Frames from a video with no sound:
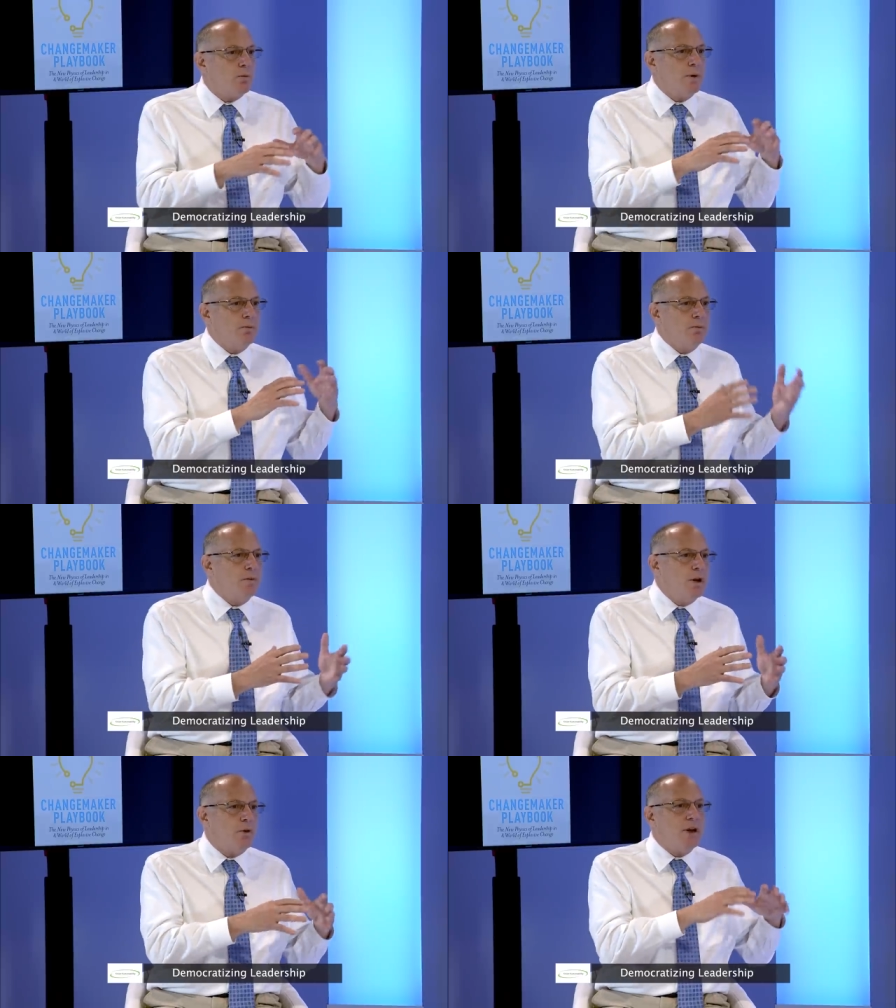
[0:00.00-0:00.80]
we
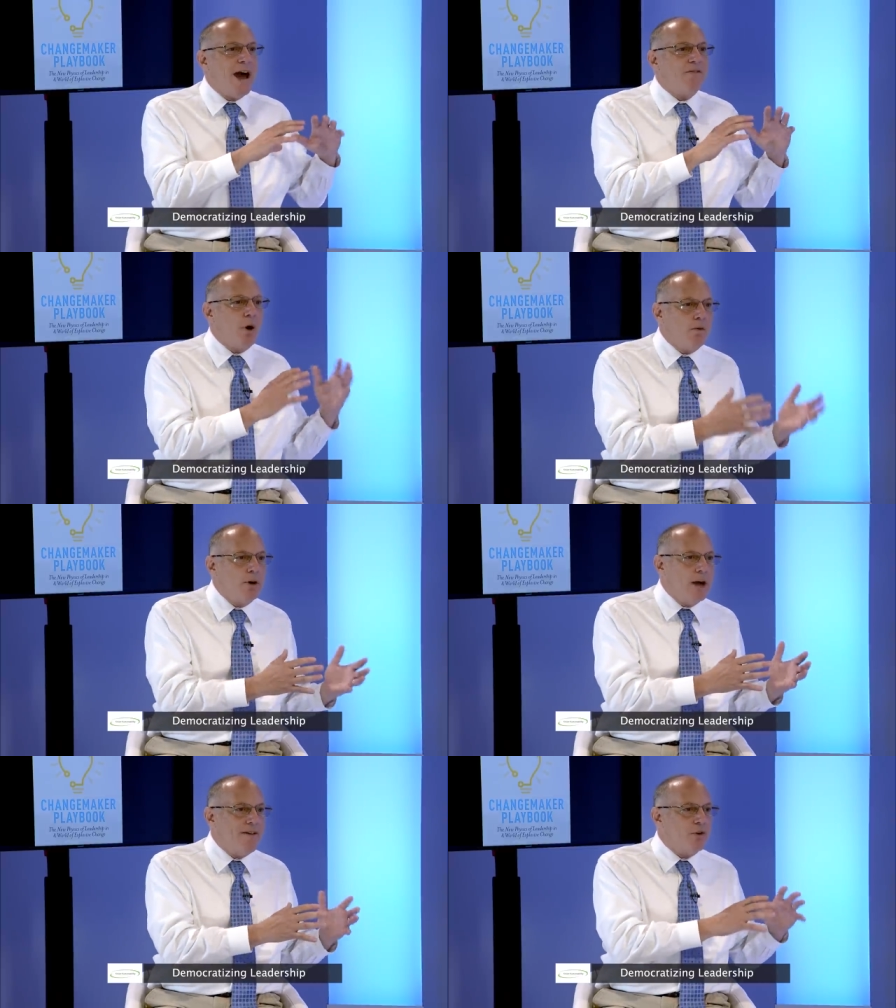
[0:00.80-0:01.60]
you know you have the
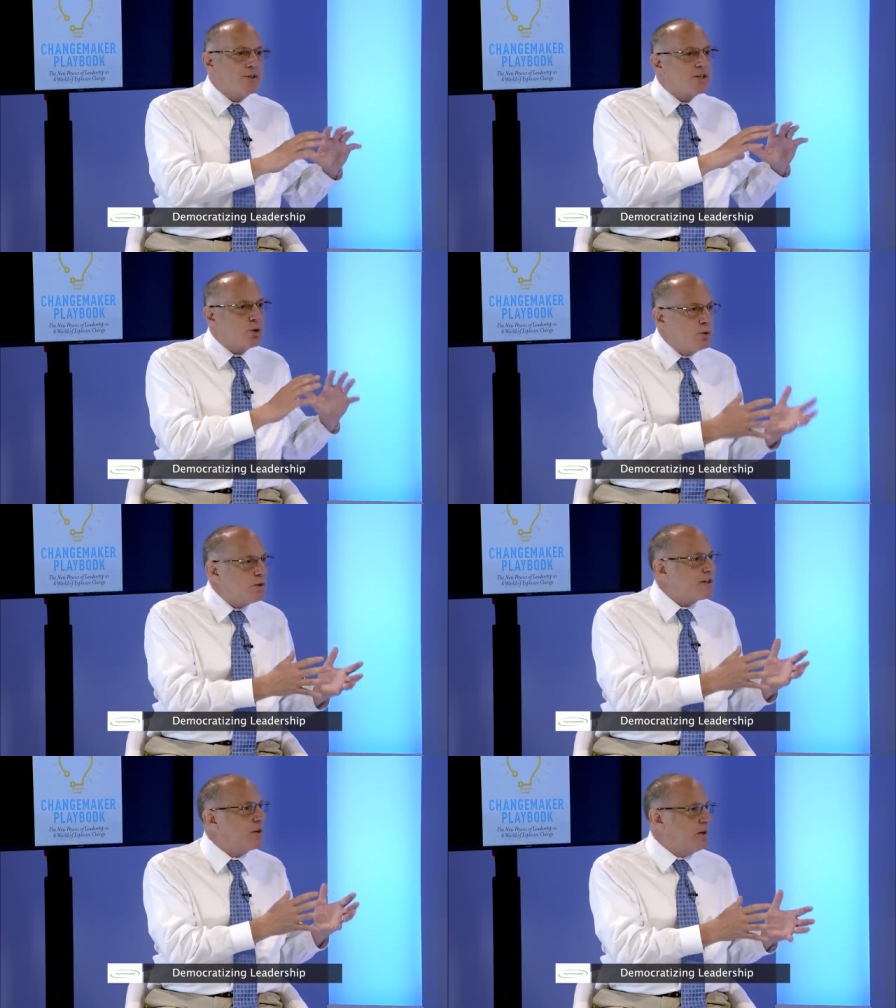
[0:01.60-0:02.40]
you have those
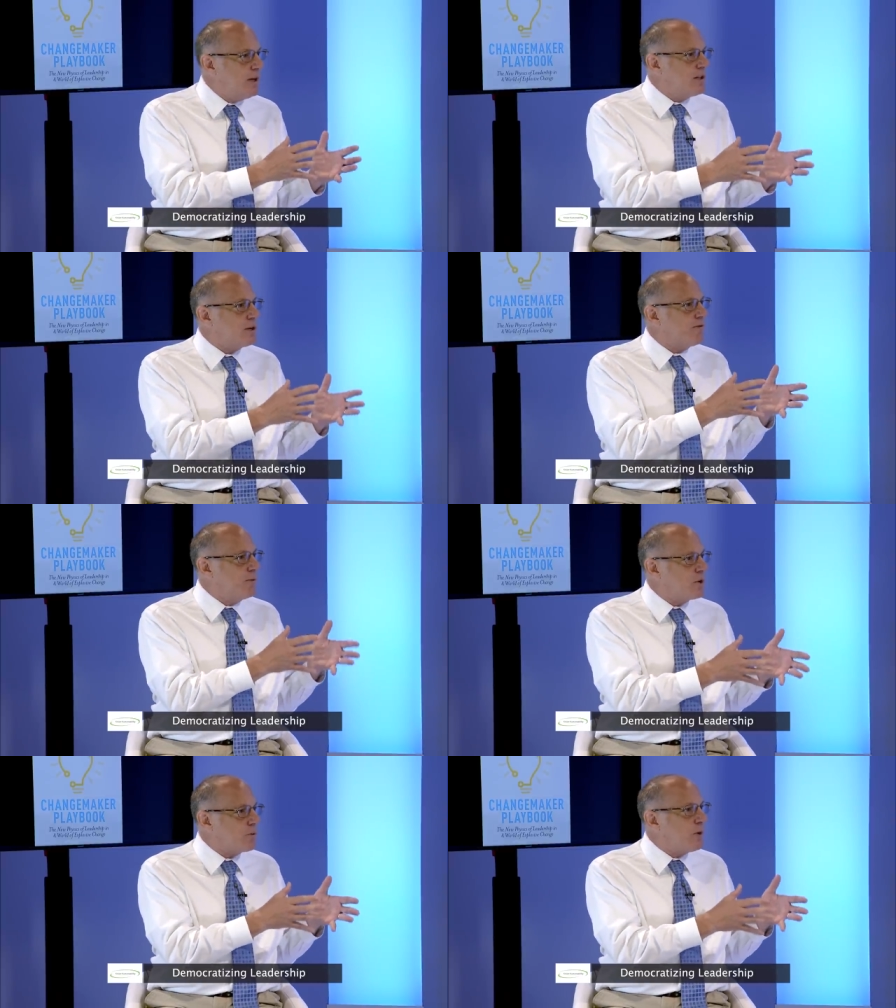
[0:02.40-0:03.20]
tools that you need to
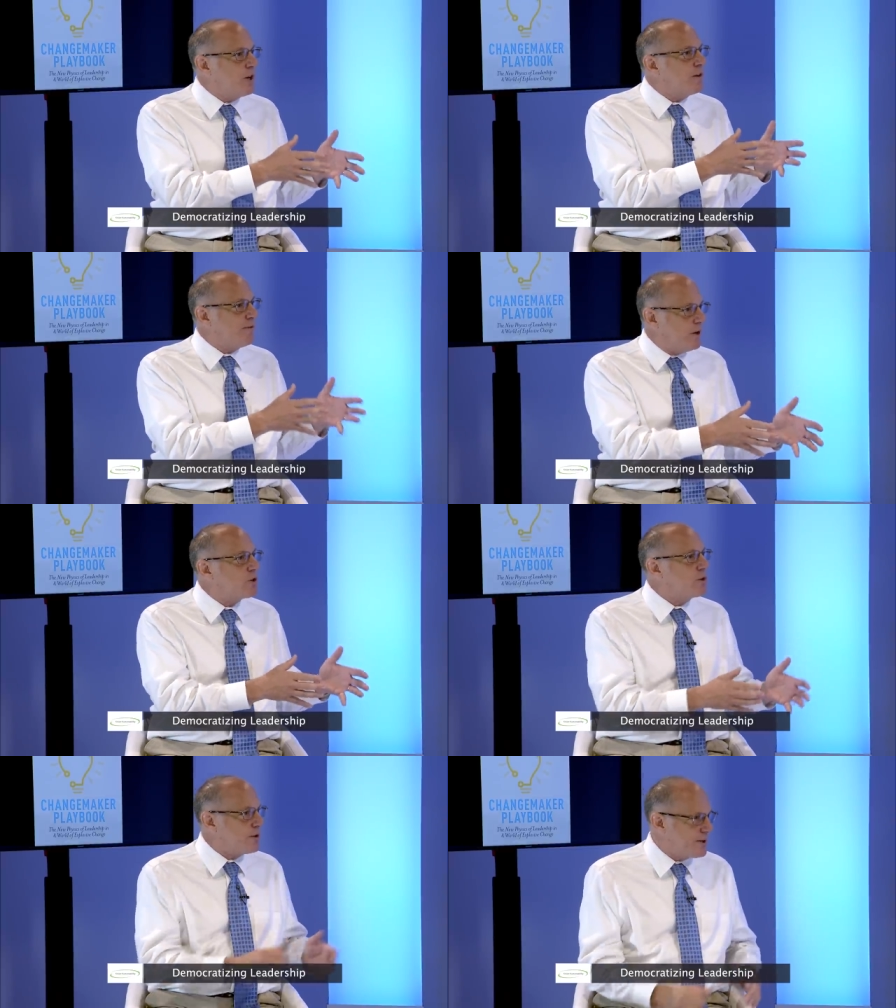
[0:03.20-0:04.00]
to run your
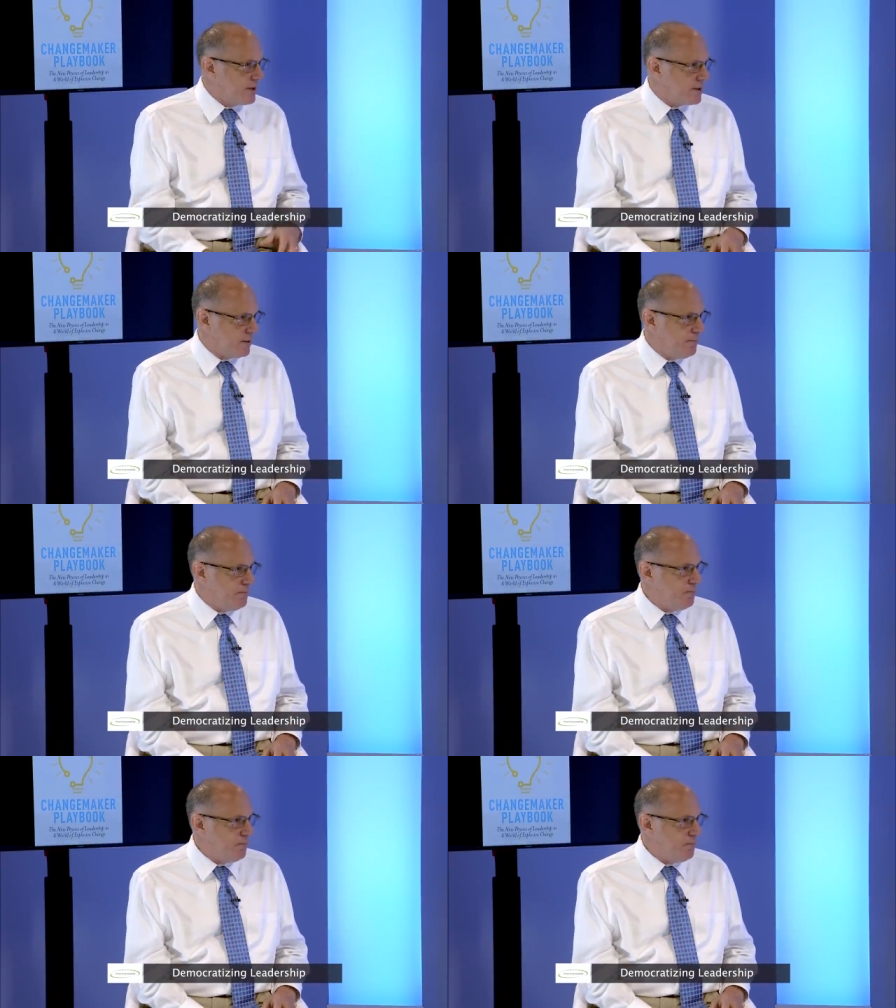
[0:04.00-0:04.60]
functional system.